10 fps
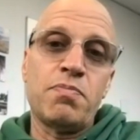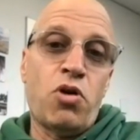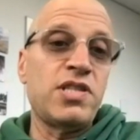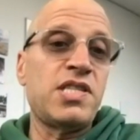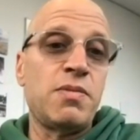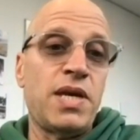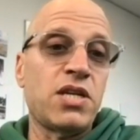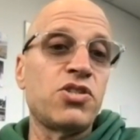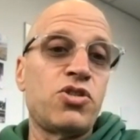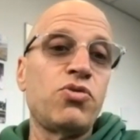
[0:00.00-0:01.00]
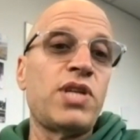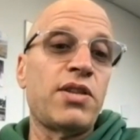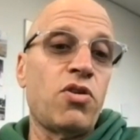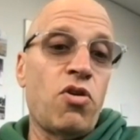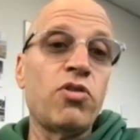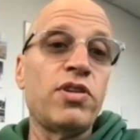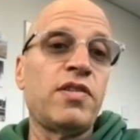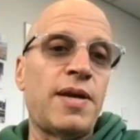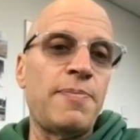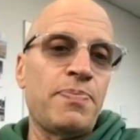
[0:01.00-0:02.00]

Policymakers do that all the time.